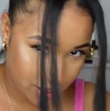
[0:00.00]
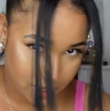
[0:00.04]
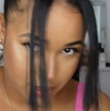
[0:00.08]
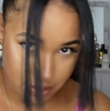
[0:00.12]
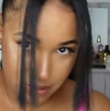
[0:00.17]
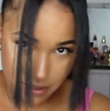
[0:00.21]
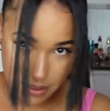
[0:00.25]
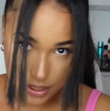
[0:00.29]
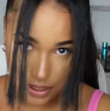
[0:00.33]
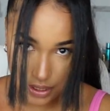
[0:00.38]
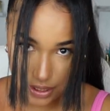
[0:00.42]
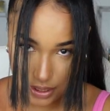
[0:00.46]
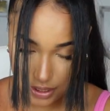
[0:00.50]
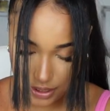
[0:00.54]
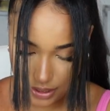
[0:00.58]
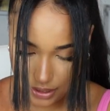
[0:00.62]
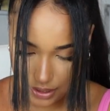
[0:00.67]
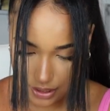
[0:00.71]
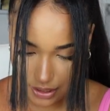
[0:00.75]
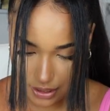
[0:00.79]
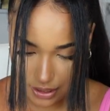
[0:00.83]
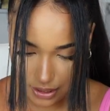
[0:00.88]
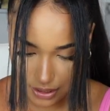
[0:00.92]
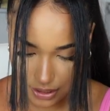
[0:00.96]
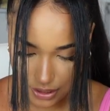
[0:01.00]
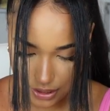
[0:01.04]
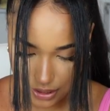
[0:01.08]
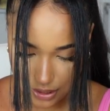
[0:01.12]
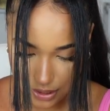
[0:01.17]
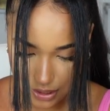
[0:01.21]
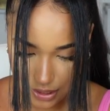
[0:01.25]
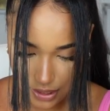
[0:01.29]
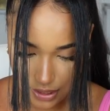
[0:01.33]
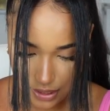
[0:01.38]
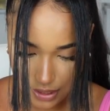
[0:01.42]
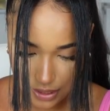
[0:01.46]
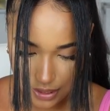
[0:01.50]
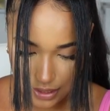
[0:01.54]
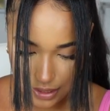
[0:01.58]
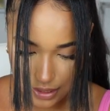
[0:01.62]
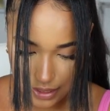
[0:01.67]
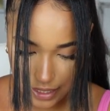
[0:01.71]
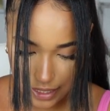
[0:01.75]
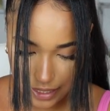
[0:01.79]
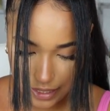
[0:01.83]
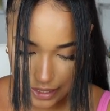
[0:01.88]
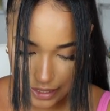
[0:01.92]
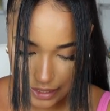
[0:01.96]
easy it is to just
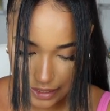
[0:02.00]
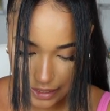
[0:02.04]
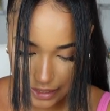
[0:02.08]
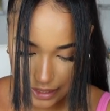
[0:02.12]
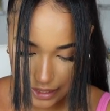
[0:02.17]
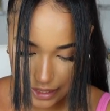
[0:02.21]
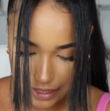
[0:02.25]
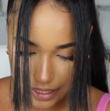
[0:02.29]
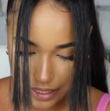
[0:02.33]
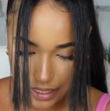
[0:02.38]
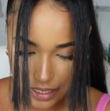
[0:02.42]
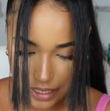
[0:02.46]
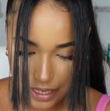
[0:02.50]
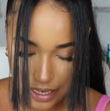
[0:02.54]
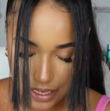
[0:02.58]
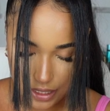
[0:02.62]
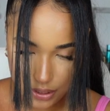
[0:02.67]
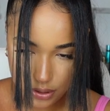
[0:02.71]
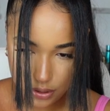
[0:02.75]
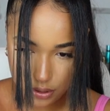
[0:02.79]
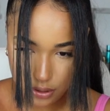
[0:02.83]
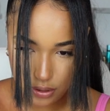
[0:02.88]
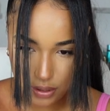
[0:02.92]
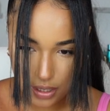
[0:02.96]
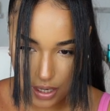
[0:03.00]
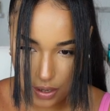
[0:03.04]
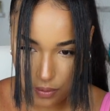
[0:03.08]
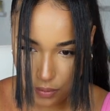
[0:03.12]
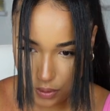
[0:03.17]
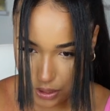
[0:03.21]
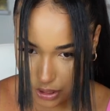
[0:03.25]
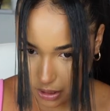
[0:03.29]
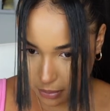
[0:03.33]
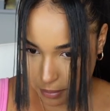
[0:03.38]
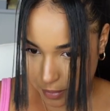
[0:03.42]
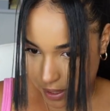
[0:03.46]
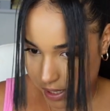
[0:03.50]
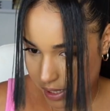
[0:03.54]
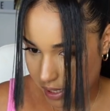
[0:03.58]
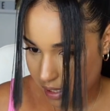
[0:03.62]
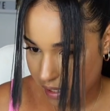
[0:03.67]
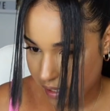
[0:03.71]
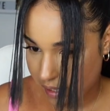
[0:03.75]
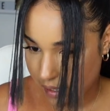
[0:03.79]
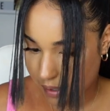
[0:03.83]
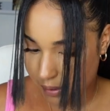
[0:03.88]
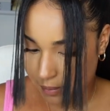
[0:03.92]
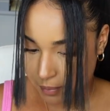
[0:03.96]
like clean it and as soon as I wash my
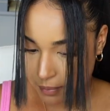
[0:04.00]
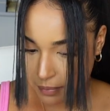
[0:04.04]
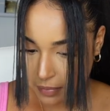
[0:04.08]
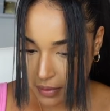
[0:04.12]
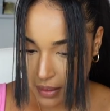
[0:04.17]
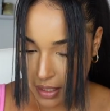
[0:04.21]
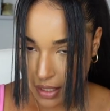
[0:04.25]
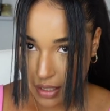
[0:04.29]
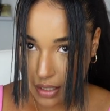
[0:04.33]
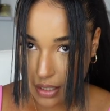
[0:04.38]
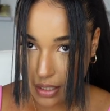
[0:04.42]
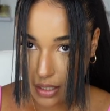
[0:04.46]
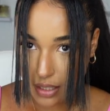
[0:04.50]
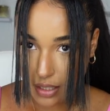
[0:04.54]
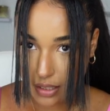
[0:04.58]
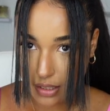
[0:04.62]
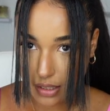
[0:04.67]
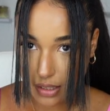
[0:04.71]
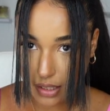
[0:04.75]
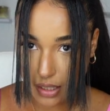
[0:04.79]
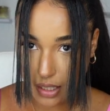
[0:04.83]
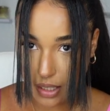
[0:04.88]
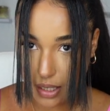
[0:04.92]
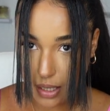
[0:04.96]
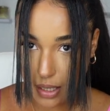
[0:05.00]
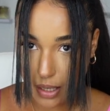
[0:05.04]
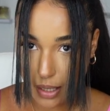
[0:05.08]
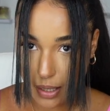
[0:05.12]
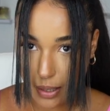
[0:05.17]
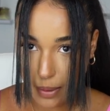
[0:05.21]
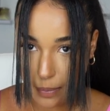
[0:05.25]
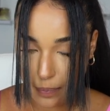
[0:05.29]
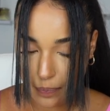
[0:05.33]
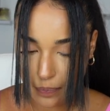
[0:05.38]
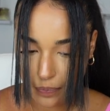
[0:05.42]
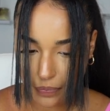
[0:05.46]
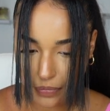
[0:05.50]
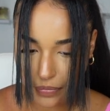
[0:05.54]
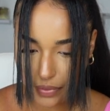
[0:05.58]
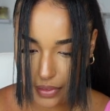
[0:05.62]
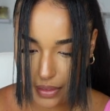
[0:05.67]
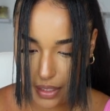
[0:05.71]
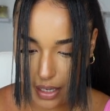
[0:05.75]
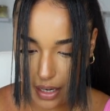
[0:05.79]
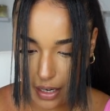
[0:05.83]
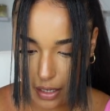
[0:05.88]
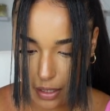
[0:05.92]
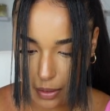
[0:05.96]
hair the um,
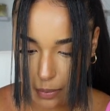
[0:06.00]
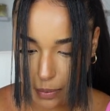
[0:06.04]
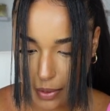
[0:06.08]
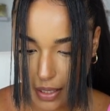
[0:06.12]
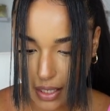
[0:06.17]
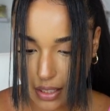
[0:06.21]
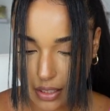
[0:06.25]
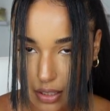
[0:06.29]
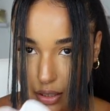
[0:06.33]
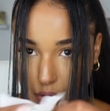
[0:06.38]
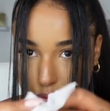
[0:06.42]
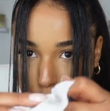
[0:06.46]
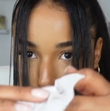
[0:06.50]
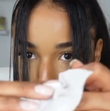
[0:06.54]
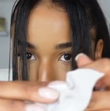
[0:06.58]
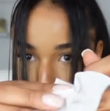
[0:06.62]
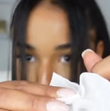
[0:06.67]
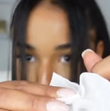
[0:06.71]
dark bits it will